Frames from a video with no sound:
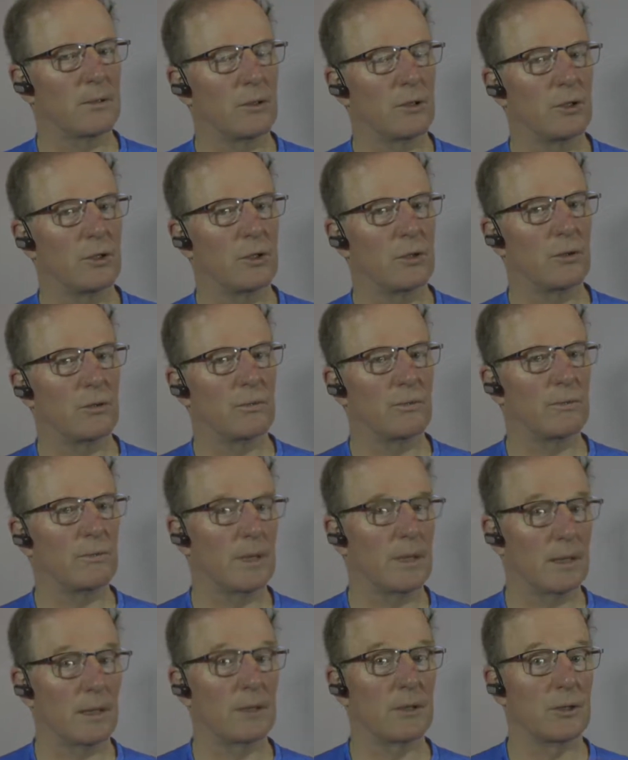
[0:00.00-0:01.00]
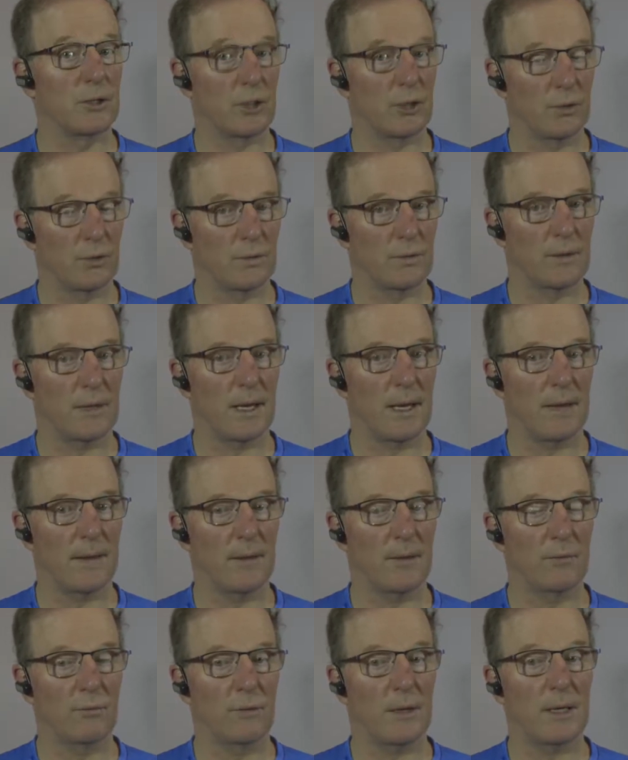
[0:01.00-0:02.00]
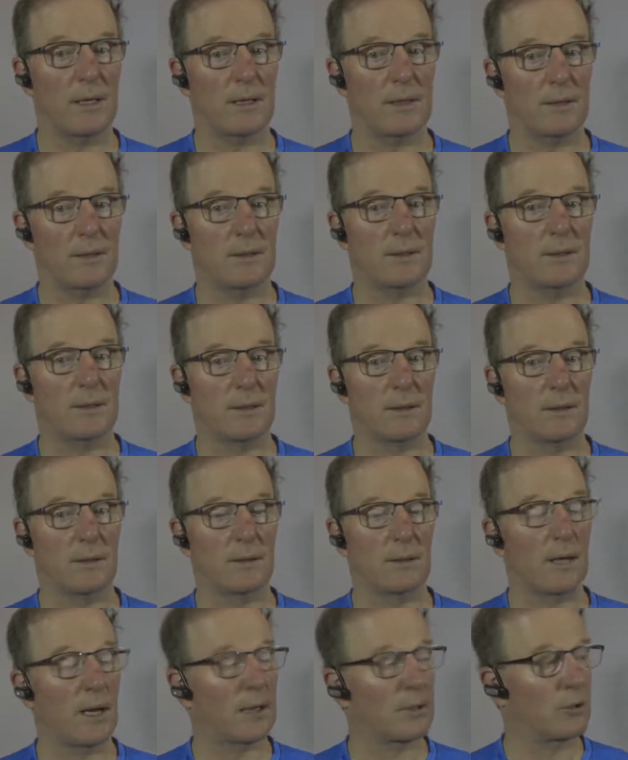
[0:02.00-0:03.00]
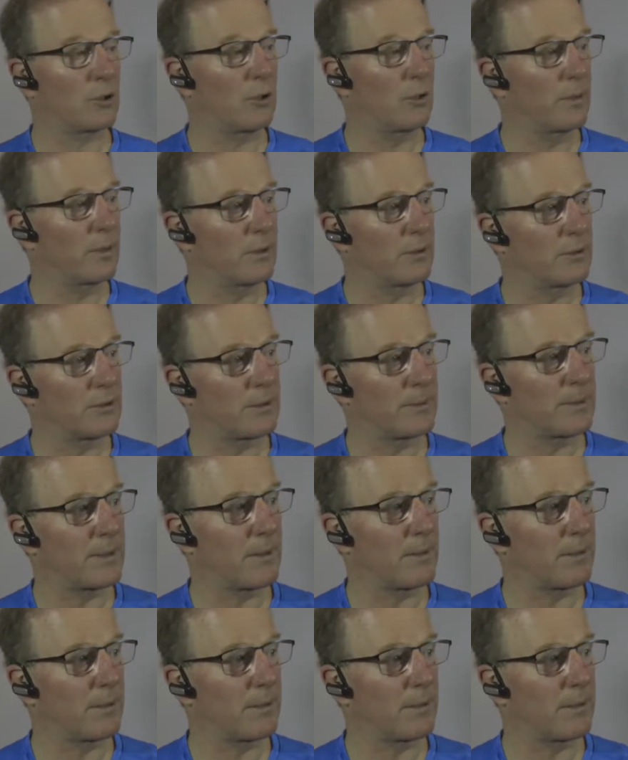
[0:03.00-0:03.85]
June, middle of June, and then read it until October, September.